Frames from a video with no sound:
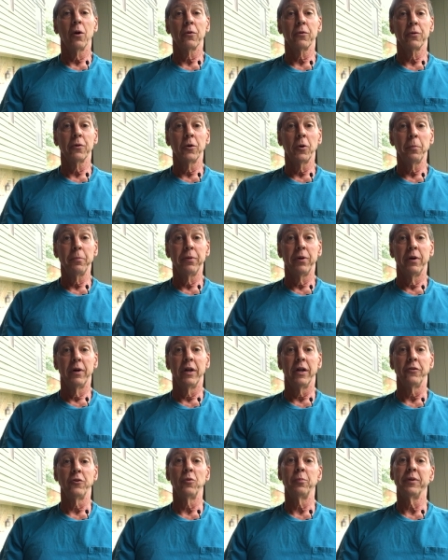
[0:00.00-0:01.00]
group
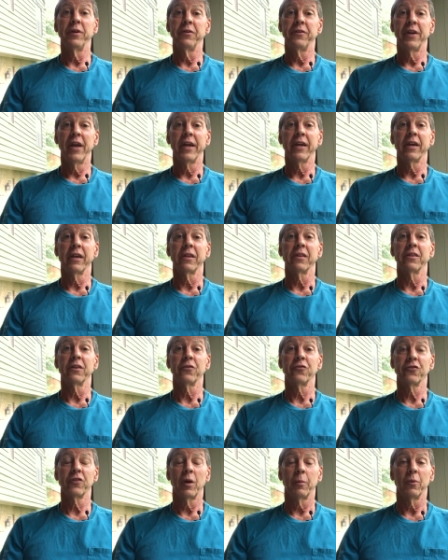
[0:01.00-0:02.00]
and you've been taking the
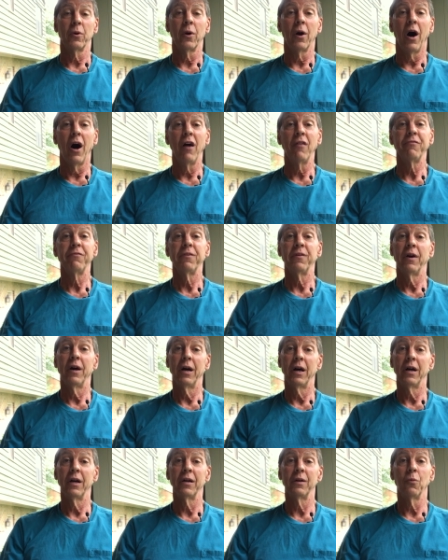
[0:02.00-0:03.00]
summer off,
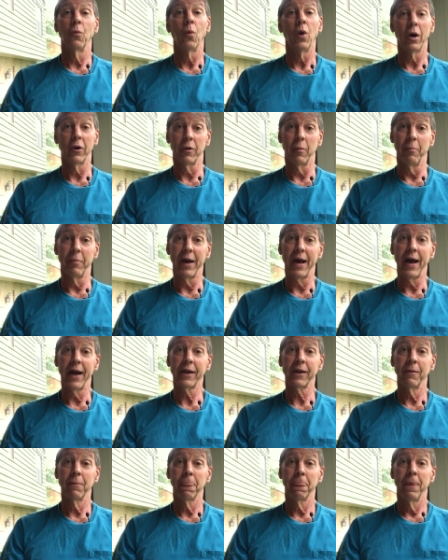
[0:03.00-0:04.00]
welcome
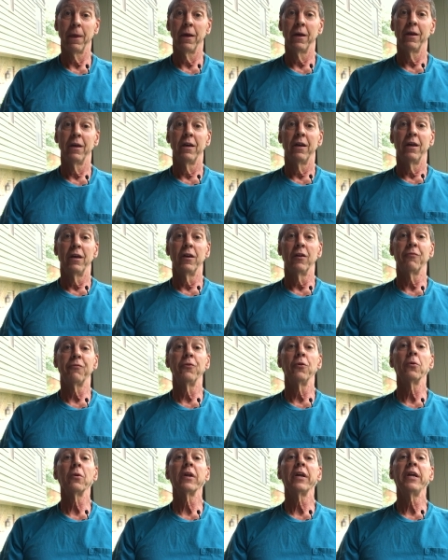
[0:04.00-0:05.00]
back. If
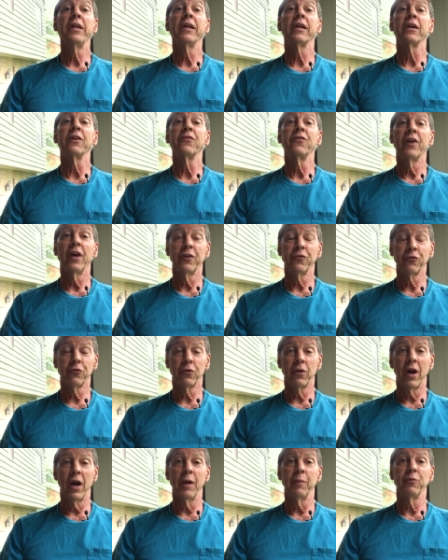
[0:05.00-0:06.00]
you're leading a test
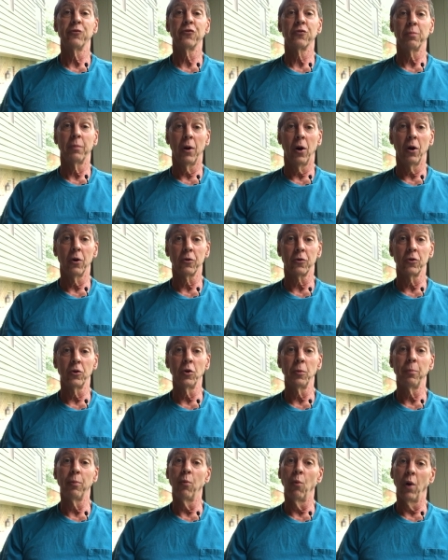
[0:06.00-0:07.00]
drive small
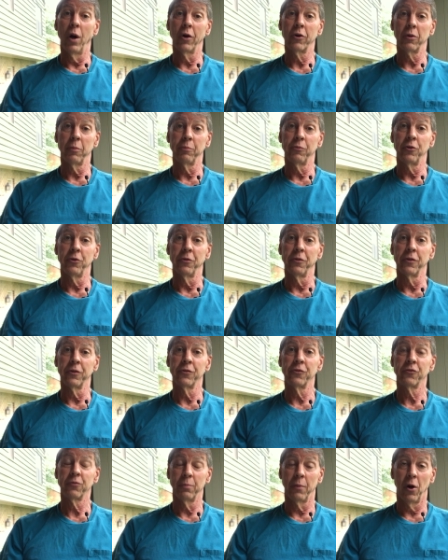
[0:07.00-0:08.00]
group, welcome to the
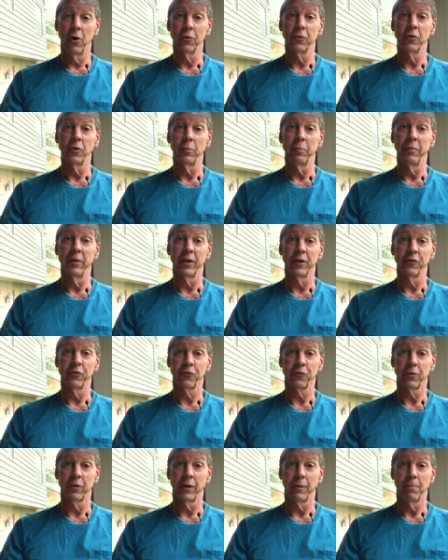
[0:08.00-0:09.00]
small group
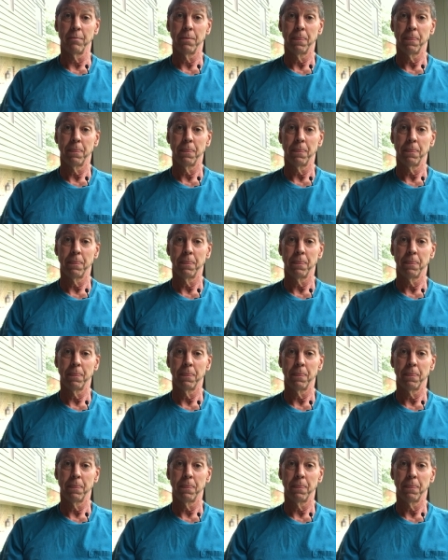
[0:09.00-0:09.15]
ministry.